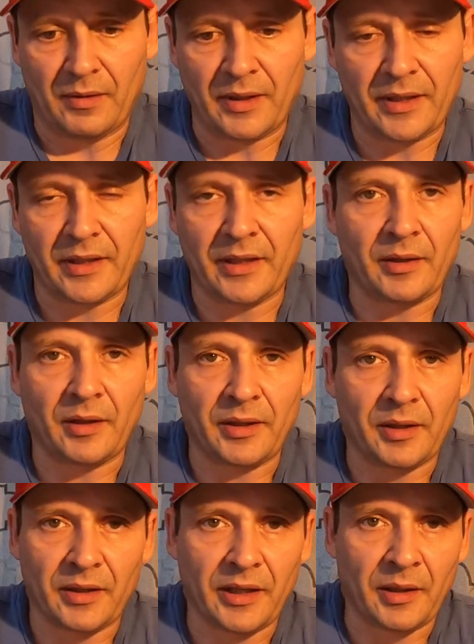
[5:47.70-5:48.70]

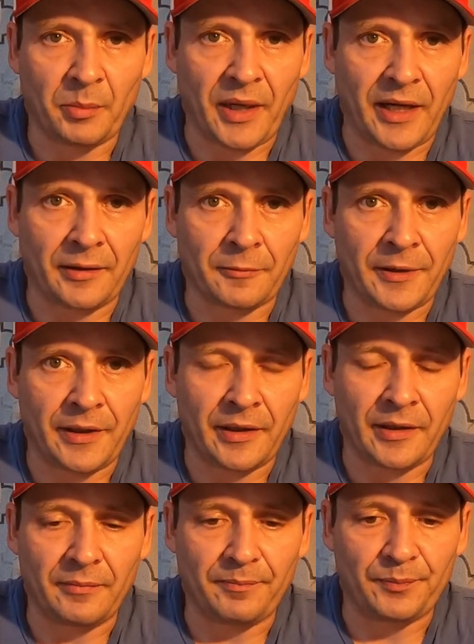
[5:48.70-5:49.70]
a battery in
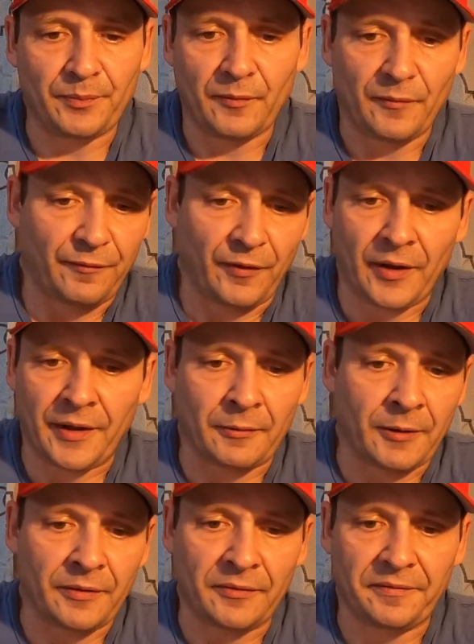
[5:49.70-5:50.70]
it, fly it
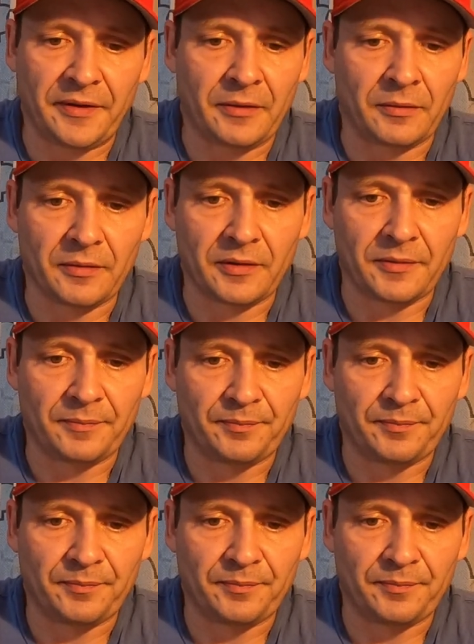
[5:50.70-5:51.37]
around the field,